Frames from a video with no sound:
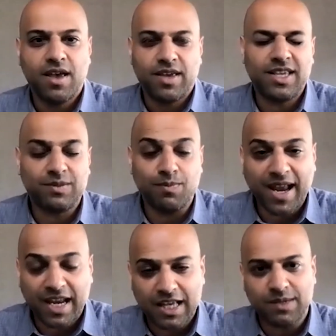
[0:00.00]
These
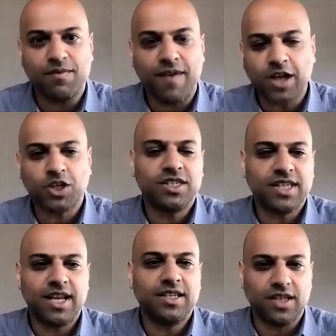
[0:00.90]
mechanism of action
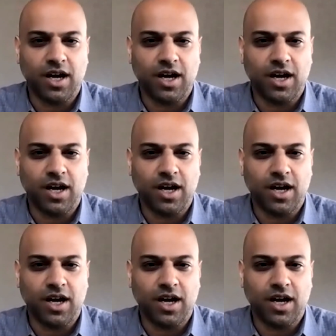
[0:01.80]
studies to